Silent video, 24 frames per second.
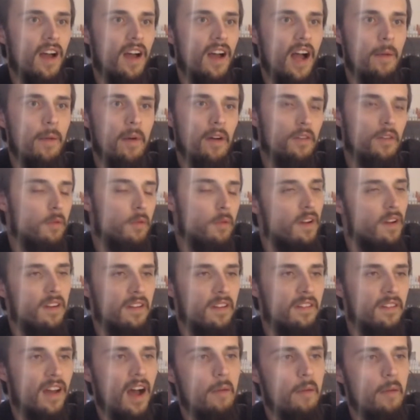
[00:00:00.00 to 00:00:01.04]
I was one of the
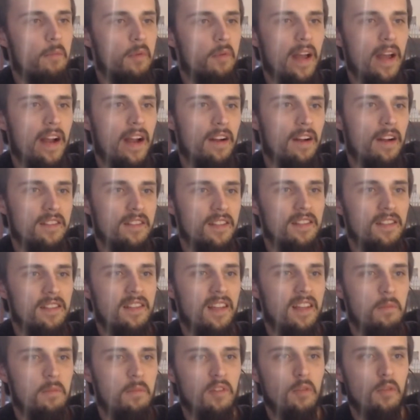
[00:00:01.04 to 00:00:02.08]
top players in Team
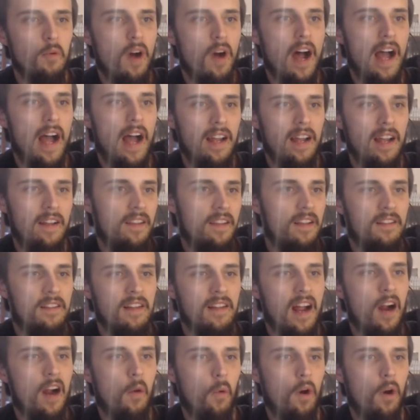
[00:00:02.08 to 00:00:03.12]
SWAT in the
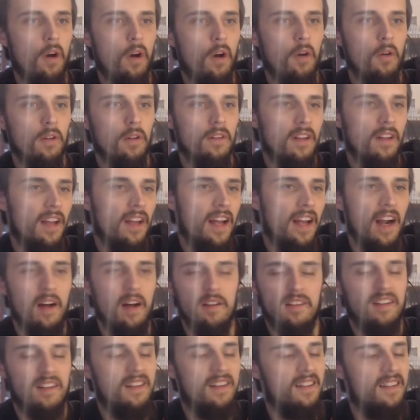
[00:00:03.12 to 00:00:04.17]
entire world, and I was
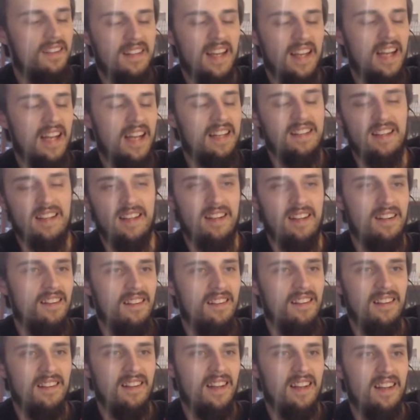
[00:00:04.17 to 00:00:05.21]
addicted.
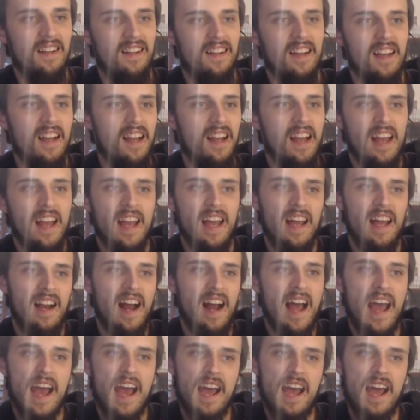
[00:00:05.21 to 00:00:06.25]
And I
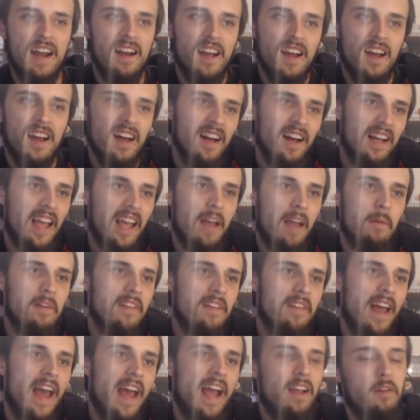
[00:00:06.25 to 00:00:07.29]
had a gamer
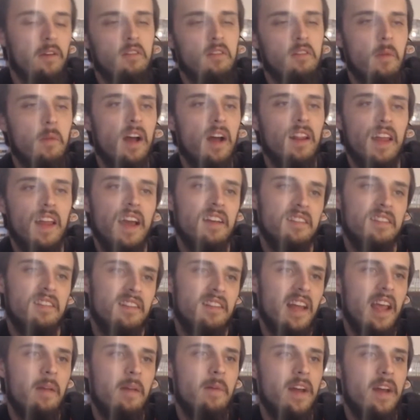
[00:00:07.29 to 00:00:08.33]
tag using my last
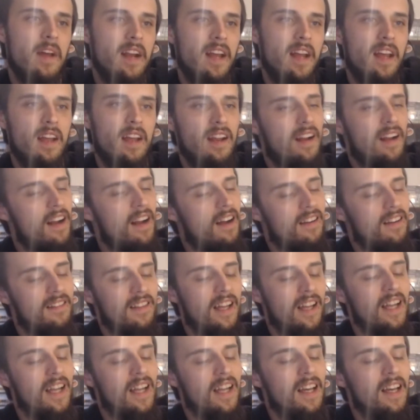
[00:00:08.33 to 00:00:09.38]
name in it, and I was like,
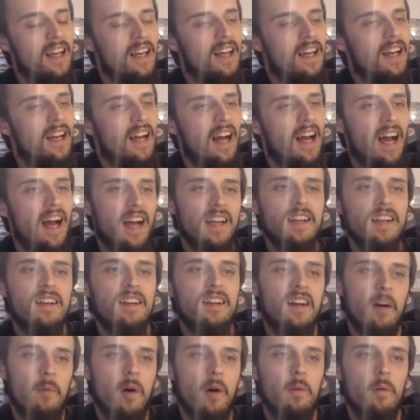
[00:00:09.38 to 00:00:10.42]
I need to come
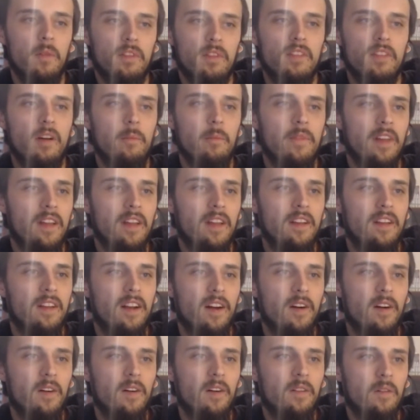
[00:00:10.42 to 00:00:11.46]
up with something,
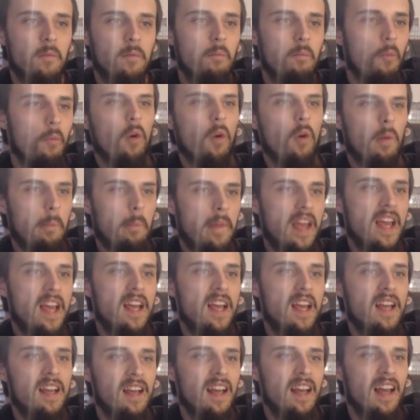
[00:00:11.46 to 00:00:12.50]
more me,
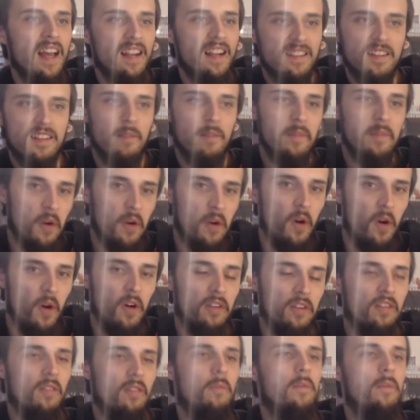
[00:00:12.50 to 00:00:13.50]
something awesome.